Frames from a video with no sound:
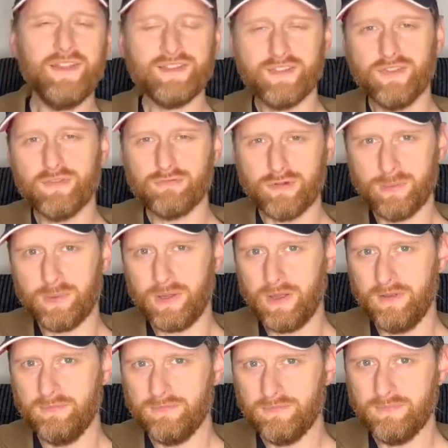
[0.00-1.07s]
of the rubber
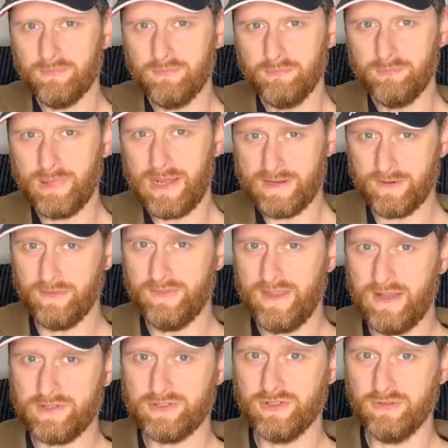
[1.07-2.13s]
pad on the
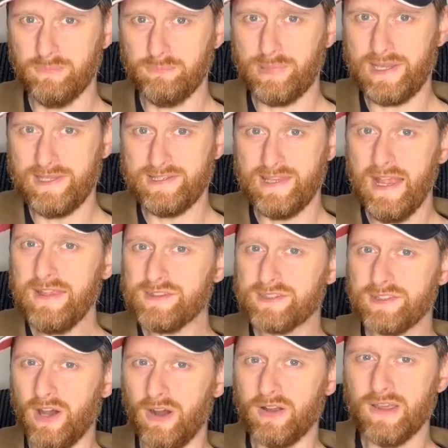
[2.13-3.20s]
actual PTS
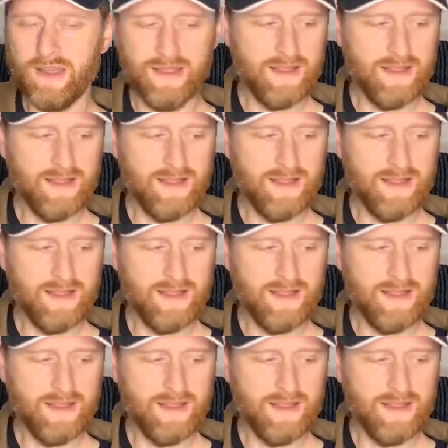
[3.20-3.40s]
stock,